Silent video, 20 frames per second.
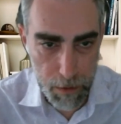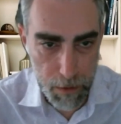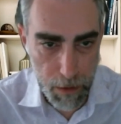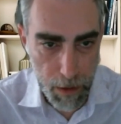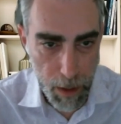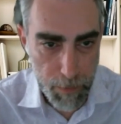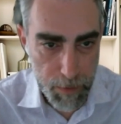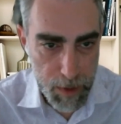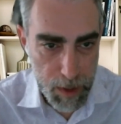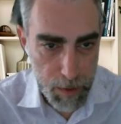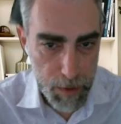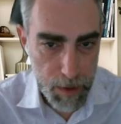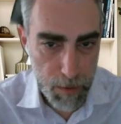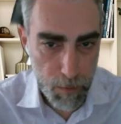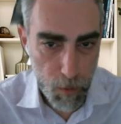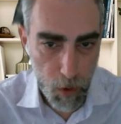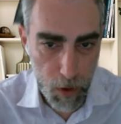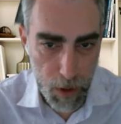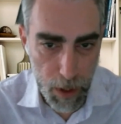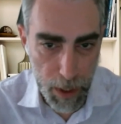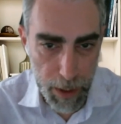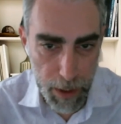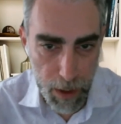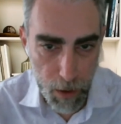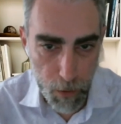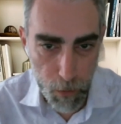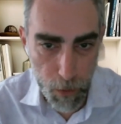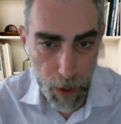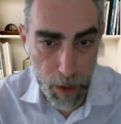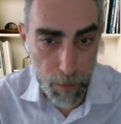MCP more like a
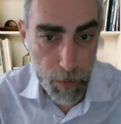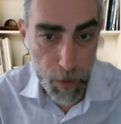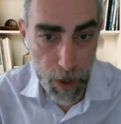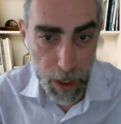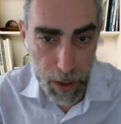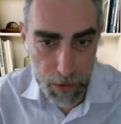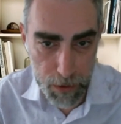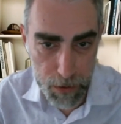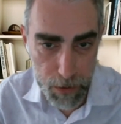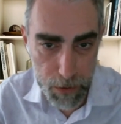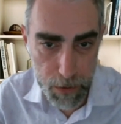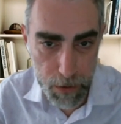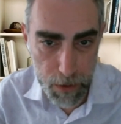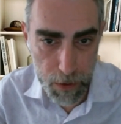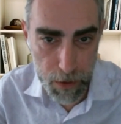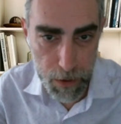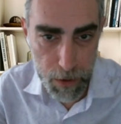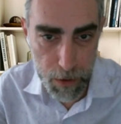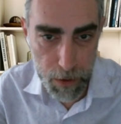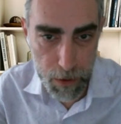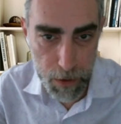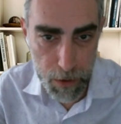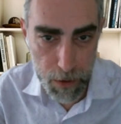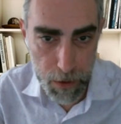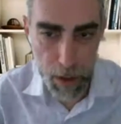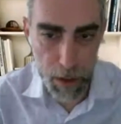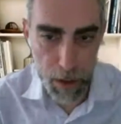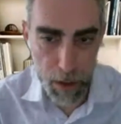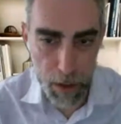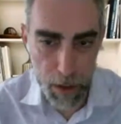web browser
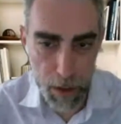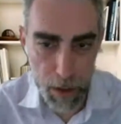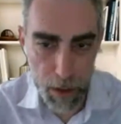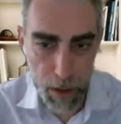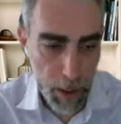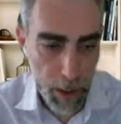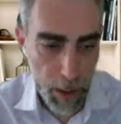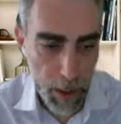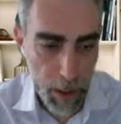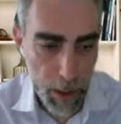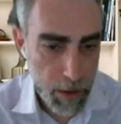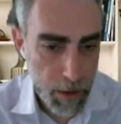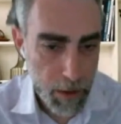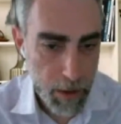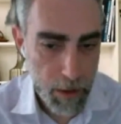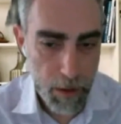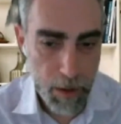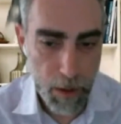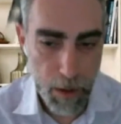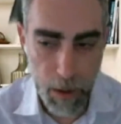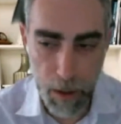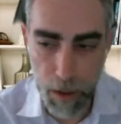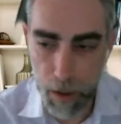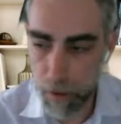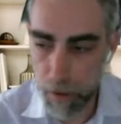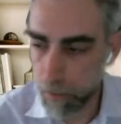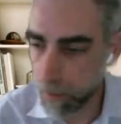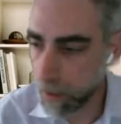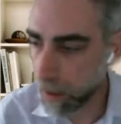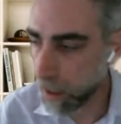than a
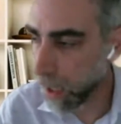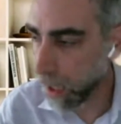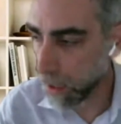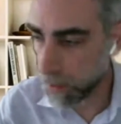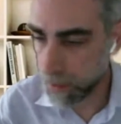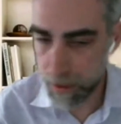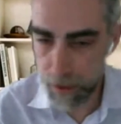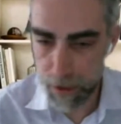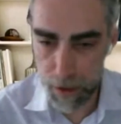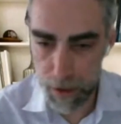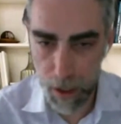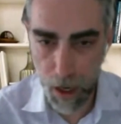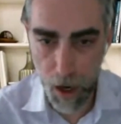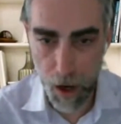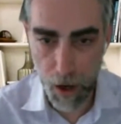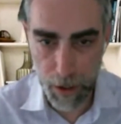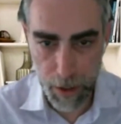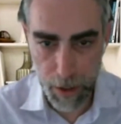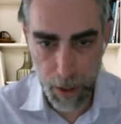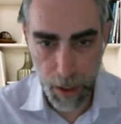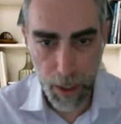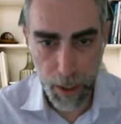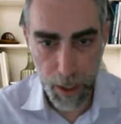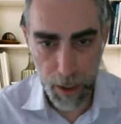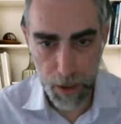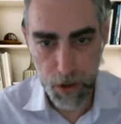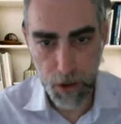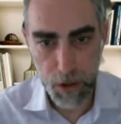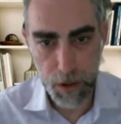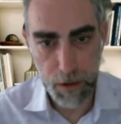constant on
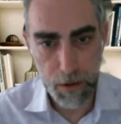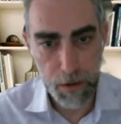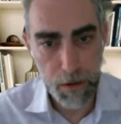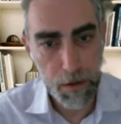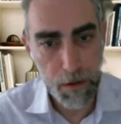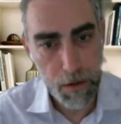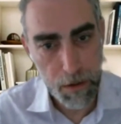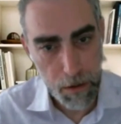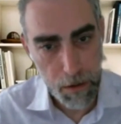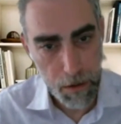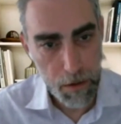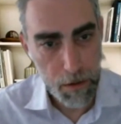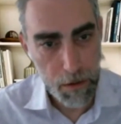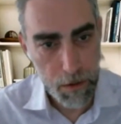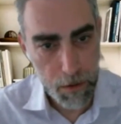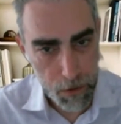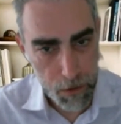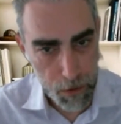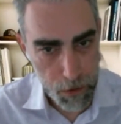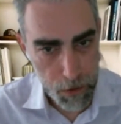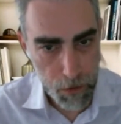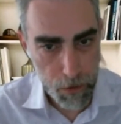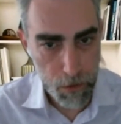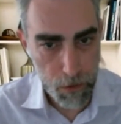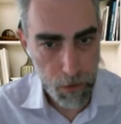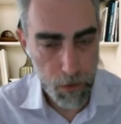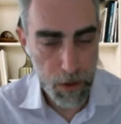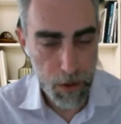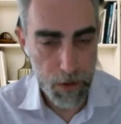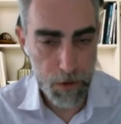connection
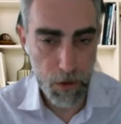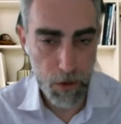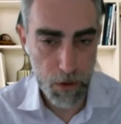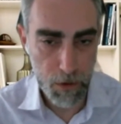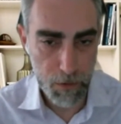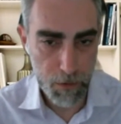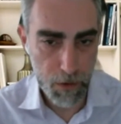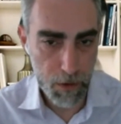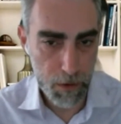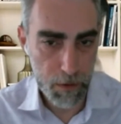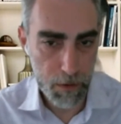to a server,